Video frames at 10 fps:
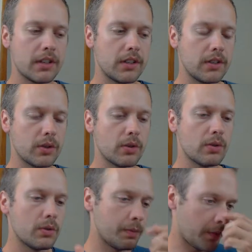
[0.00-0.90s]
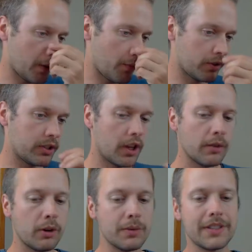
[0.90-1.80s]
So like whereas the other
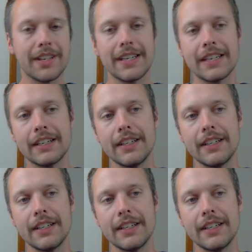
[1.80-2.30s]
one was like